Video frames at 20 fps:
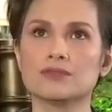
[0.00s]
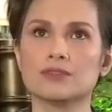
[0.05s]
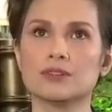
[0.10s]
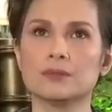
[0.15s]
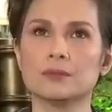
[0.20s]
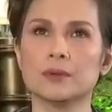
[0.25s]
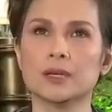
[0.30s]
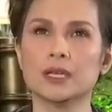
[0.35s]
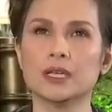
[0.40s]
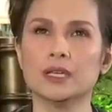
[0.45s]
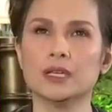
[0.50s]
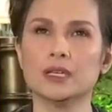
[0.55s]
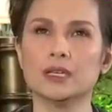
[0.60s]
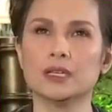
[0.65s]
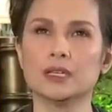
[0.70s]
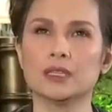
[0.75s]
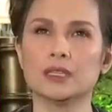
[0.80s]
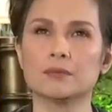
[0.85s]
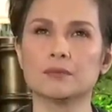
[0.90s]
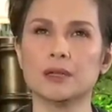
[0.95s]
my,
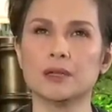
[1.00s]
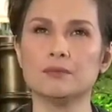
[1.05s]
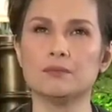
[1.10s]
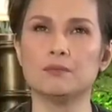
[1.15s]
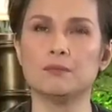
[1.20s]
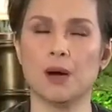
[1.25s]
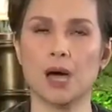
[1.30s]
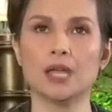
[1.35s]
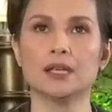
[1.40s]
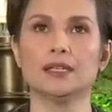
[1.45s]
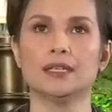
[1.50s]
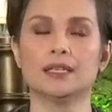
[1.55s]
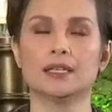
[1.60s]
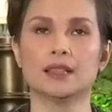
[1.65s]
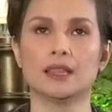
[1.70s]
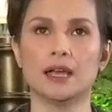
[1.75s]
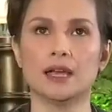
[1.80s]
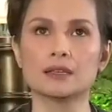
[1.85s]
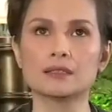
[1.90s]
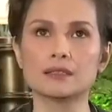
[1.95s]
I think my botany
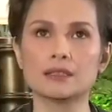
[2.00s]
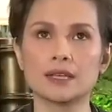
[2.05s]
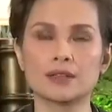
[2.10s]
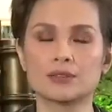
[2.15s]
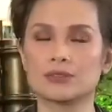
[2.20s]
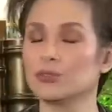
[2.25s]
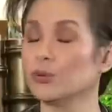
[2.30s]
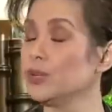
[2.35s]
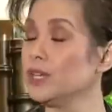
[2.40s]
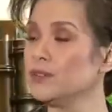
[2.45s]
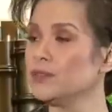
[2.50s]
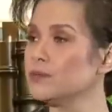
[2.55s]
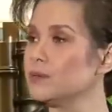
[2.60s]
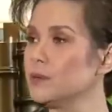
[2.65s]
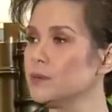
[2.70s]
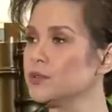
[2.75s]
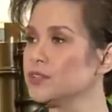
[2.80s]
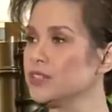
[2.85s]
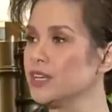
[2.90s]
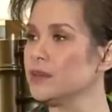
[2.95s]
class, I don't even
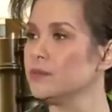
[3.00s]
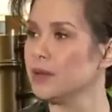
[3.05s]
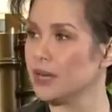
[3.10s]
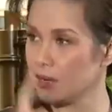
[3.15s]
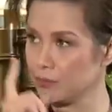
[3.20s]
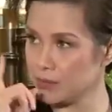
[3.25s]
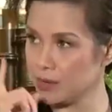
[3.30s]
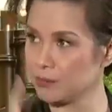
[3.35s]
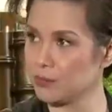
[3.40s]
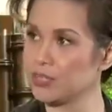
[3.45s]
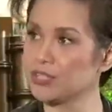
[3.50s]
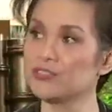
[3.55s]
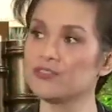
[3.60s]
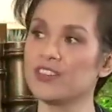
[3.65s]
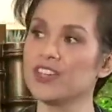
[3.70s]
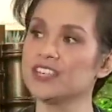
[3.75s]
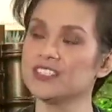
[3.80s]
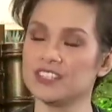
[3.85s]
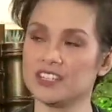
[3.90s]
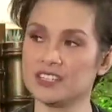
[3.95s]
remember his name, but I remember his
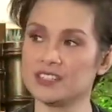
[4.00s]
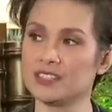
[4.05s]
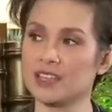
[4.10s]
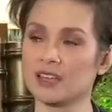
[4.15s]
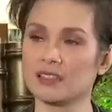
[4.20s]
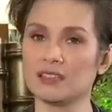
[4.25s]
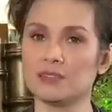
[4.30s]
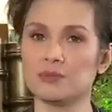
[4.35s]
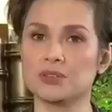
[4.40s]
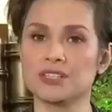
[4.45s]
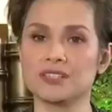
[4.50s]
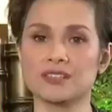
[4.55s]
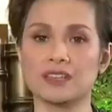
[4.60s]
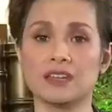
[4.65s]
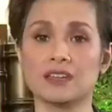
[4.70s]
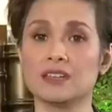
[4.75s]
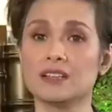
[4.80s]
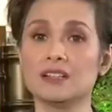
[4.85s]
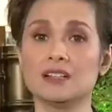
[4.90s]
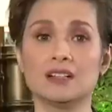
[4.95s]
face and exactly what he
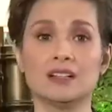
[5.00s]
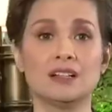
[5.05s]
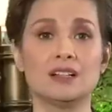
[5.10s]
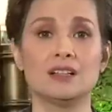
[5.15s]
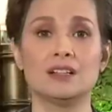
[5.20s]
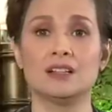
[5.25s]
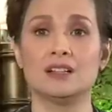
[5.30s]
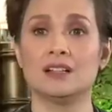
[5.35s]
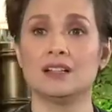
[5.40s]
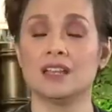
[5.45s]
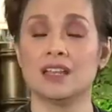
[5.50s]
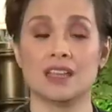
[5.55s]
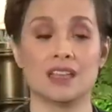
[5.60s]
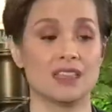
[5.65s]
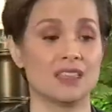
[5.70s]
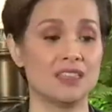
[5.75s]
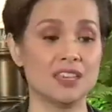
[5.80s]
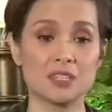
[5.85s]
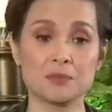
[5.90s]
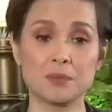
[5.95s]
said.
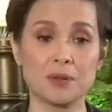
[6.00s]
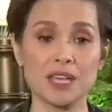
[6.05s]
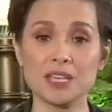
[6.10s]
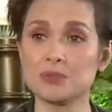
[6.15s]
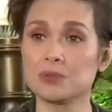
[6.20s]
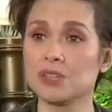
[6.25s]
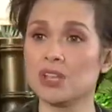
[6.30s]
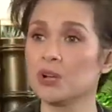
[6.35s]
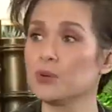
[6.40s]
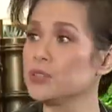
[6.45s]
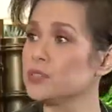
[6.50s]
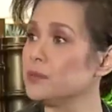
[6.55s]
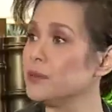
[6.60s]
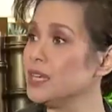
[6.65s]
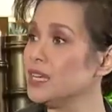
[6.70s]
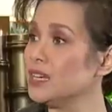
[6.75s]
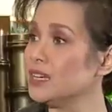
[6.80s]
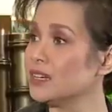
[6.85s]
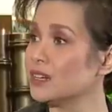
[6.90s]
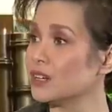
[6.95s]
This place will always
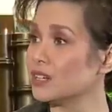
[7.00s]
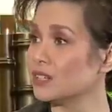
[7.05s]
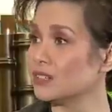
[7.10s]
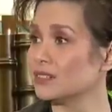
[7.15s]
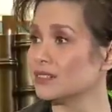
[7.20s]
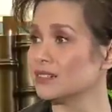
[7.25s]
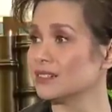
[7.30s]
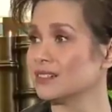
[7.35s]
be here.